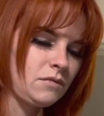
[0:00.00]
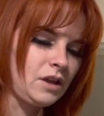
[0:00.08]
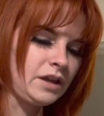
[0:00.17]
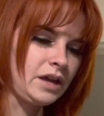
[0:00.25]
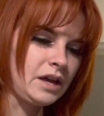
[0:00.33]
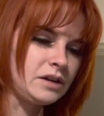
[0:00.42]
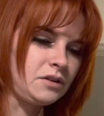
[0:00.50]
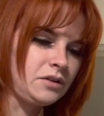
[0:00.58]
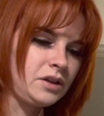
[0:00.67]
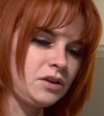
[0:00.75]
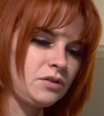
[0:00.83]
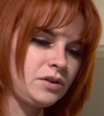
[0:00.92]
again, all
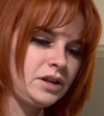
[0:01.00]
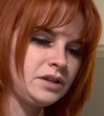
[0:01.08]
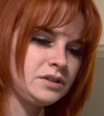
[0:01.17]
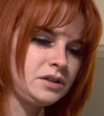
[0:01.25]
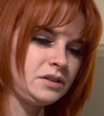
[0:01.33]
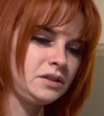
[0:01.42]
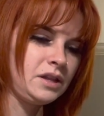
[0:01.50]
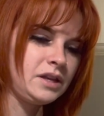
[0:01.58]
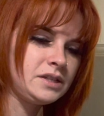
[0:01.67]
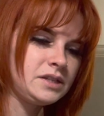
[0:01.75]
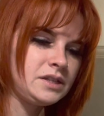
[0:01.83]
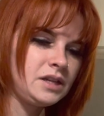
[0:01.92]
the ingredients are
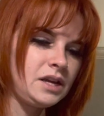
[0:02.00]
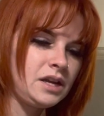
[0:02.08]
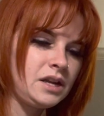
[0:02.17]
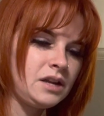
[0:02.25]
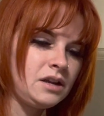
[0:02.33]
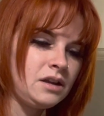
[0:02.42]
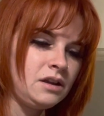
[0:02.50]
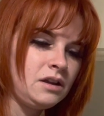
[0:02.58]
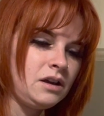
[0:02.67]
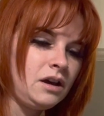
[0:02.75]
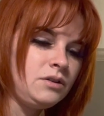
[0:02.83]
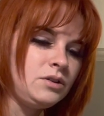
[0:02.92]
listed.
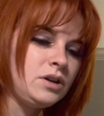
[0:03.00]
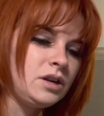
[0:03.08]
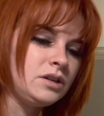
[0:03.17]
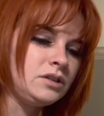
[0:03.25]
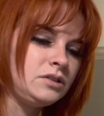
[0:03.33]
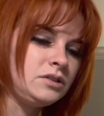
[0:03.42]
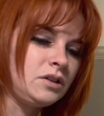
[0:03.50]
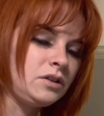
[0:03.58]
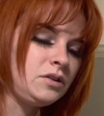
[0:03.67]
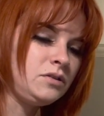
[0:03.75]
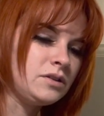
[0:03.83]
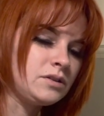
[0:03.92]
Oh, you can
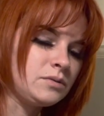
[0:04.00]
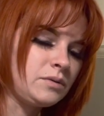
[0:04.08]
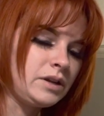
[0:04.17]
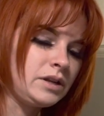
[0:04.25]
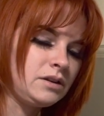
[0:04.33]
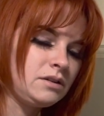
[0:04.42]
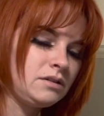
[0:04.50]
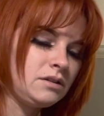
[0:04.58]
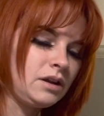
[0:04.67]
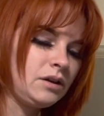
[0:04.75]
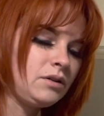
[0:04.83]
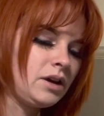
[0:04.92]
delete this one.
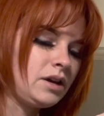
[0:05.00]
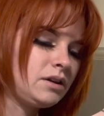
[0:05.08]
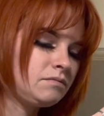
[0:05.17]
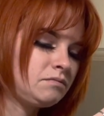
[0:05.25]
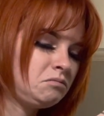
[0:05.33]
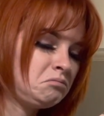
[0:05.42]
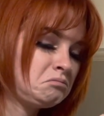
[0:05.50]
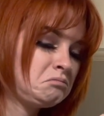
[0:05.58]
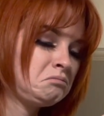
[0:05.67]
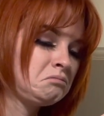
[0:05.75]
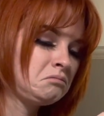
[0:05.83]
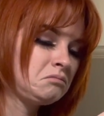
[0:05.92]
Okay.
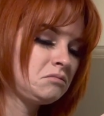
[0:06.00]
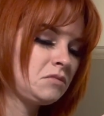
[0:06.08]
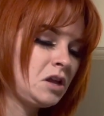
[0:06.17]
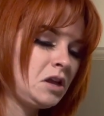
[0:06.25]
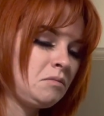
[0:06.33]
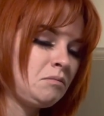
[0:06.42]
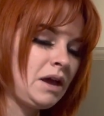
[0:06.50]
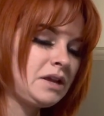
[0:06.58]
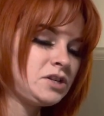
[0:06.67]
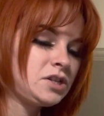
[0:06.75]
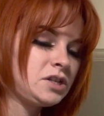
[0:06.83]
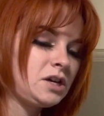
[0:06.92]

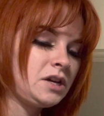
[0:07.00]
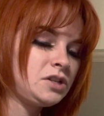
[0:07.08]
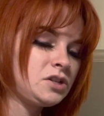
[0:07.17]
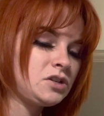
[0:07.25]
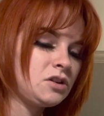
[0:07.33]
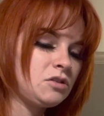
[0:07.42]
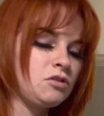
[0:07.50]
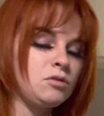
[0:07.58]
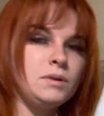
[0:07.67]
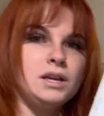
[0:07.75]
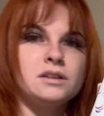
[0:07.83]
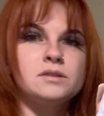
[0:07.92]
Magic Touch
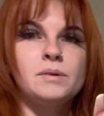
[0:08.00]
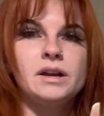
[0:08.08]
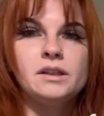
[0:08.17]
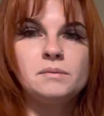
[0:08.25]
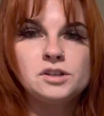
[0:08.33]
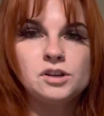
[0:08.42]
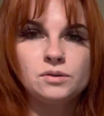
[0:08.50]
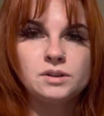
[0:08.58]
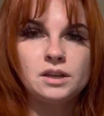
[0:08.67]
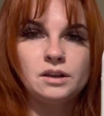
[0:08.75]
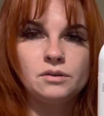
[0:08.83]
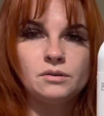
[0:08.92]
Grooming Spray. Let me show it
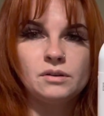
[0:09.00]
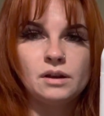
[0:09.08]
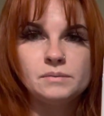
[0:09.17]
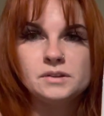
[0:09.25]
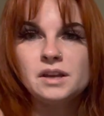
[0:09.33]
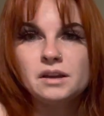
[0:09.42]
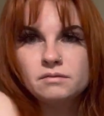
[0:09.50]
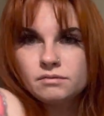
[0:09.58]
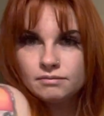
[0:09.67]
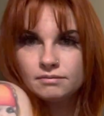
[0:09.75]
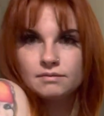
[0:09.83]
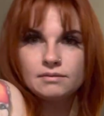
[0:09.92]
to you.
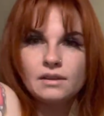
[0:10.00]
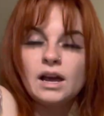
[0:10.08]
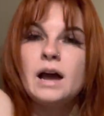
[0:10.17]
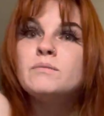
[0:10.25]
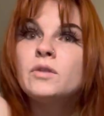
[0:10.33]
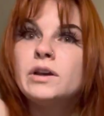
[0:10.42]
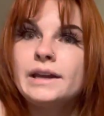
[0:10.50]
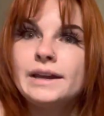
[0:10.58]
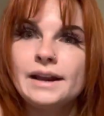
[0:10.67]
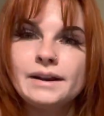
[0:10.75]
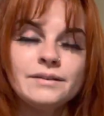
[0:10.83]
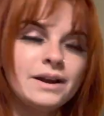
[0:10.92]
I'm looking
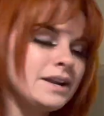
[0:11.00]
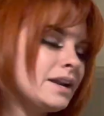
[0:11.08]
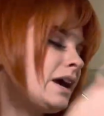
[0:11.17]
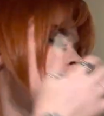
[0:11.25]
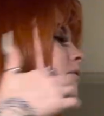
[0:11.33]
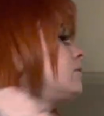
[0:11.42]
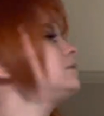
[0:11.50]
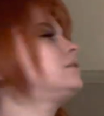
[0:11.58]
at it right now.